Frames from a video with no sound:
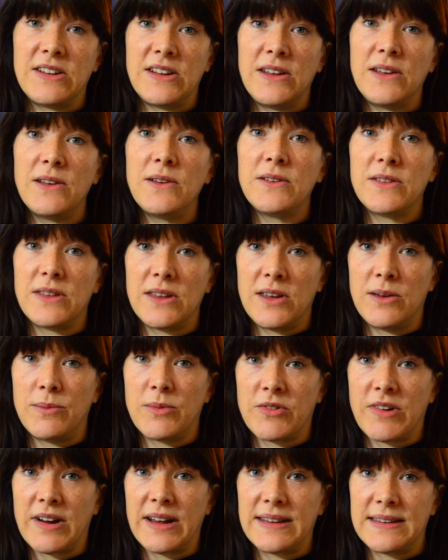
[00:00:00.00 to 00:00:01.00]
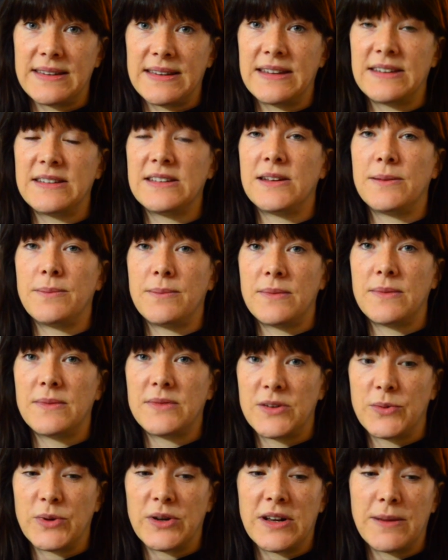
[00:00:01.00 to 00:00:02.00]
to use the human rights system
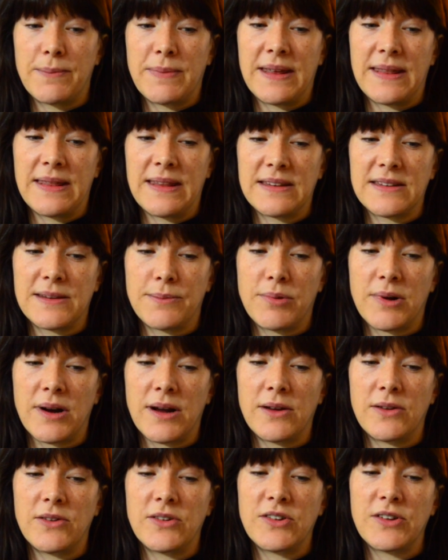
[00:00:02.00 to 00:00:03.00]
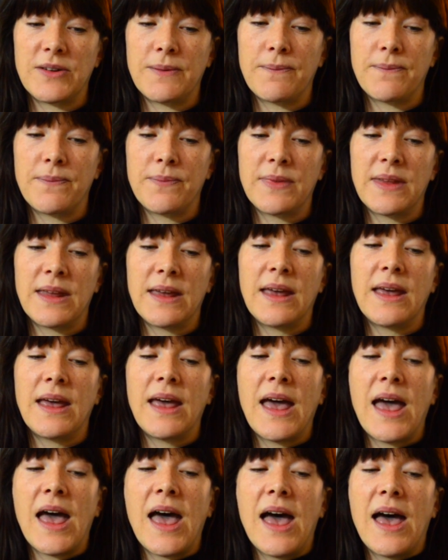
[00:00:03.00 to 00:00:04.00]
to underpin this approach.
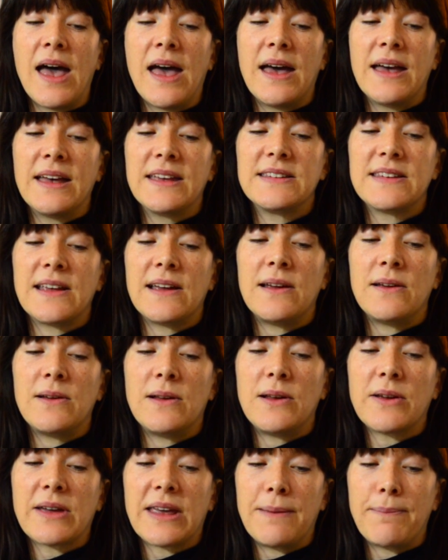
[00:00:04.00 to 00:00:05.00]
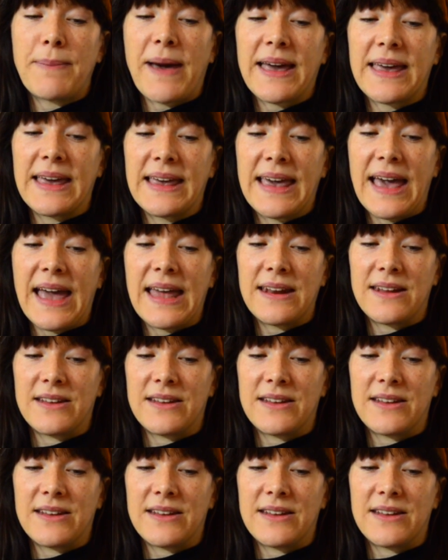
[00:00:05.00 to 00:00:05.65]
So looking back again